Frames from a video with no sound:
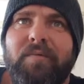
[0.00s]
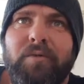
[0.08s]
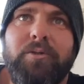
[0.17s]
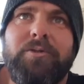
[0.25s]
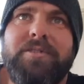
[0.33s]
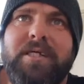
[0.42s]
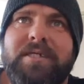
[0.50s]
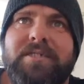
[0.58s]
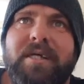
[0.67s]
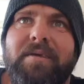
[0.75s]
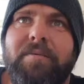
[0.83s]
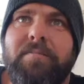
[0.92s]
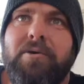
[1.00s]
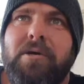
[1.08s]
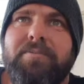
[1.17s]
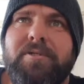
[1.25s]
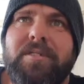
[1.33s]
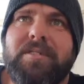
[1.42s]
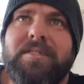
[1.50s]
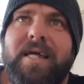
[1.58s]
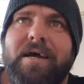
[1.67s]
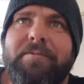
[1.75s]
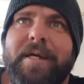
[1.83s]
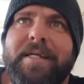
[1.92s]
Foods achieve appropriate
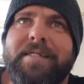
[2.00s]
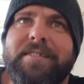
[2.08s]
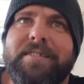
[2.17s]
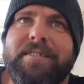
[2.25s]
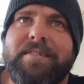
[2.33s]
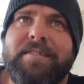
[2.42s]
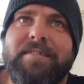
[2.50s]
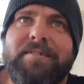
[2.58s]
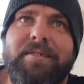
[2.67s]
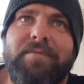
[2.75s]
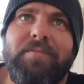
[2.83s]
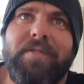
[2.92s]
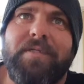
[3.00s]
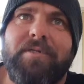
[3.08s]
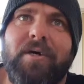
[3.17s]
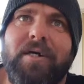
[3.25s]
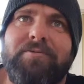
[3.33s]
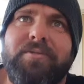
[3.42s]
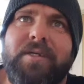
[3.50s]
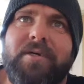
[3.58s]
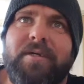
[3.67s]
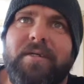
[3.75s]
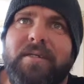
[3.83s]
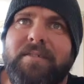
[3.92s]
star ratings consistent with the dietary
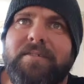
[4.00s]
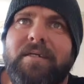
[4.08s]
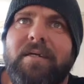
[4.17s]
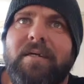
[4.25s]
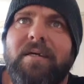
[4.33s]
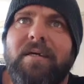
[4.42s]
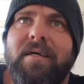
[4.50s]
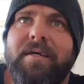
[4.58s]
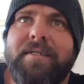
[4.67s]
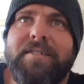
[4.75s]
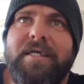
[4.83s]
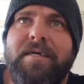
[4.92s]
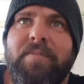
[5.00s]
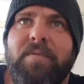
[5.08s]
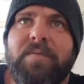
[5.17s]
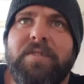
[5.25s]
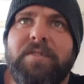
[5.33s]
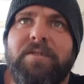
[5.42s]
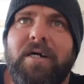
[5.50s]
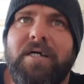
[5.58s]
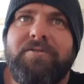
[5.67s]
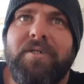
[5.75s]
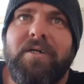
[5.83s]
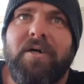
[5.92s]
guidelines. In keeping with the dietary